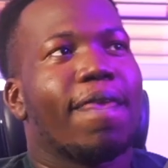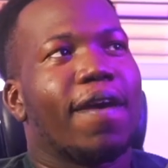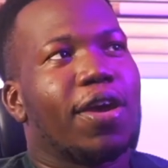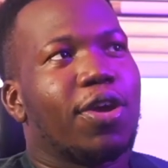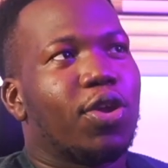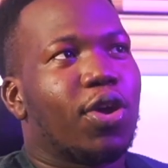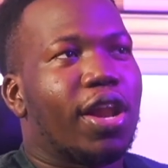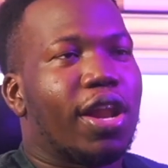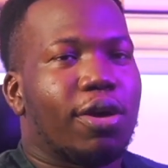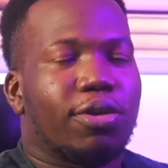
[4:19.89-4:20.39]

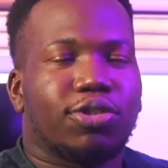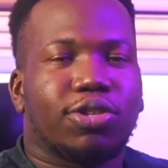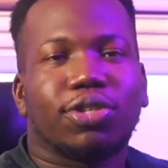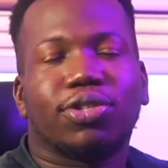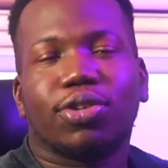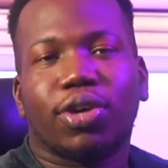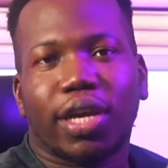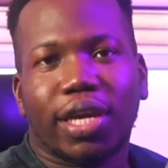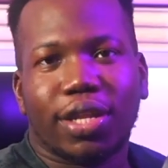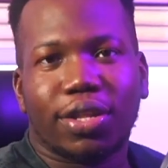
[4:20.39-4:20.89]
And I was
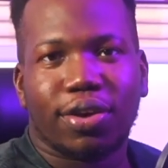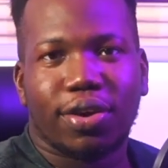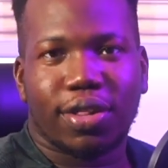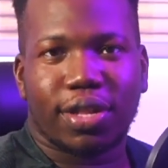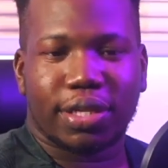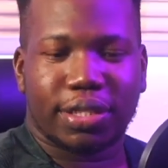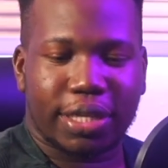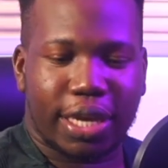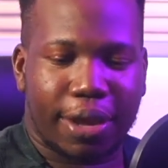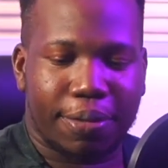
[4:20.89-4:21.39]
just talking the
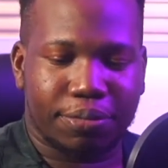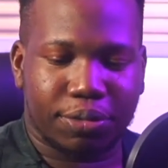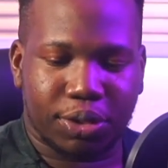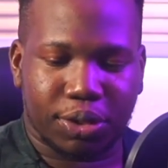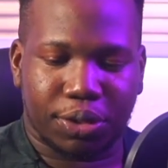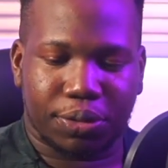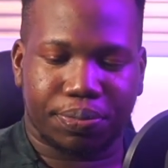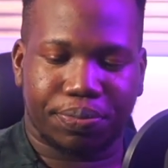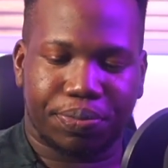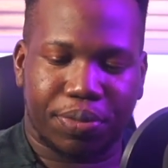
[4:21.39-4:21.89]
other time
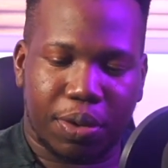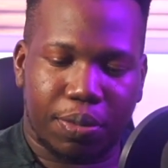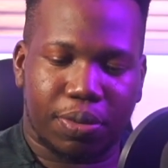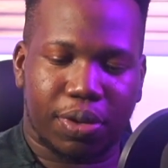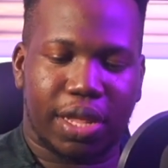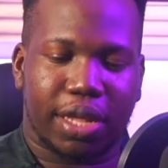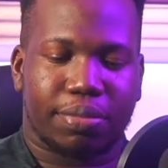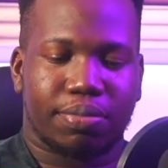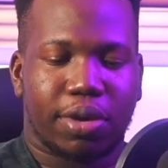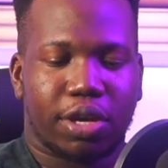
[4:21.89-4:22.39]
to
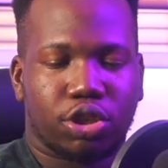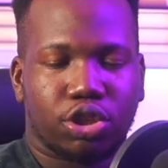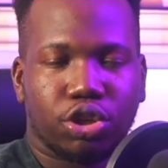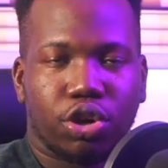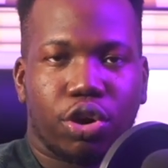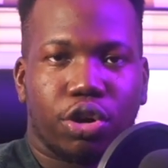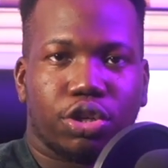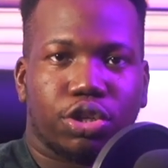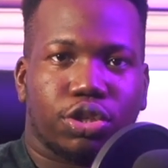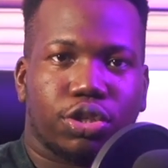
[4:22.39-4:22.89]
people at my
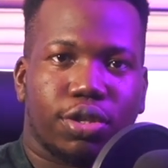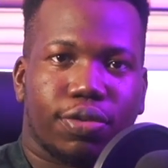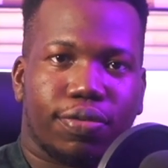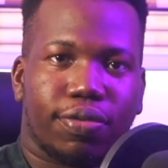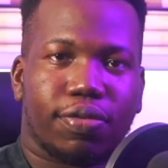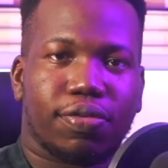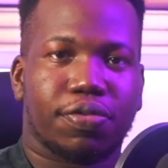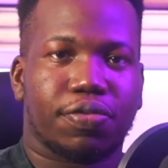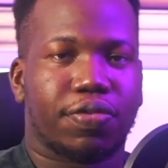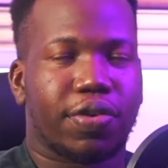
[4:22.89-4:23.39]
church, the
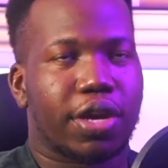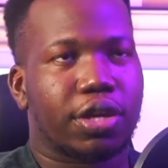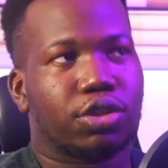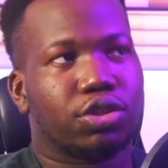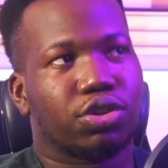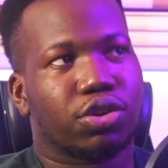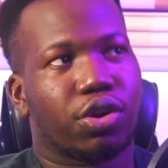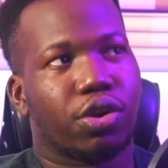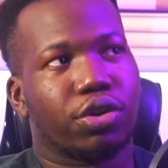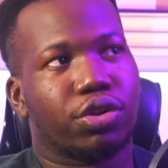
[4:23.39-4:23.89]

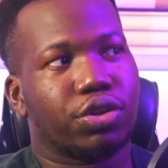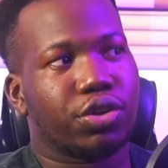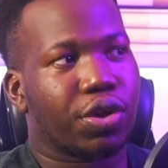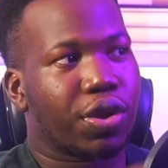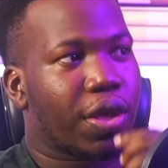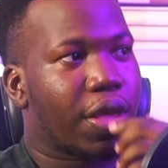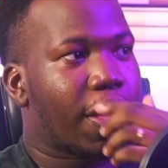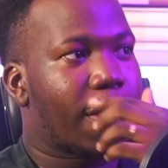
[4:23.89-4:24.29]
Vivified Church.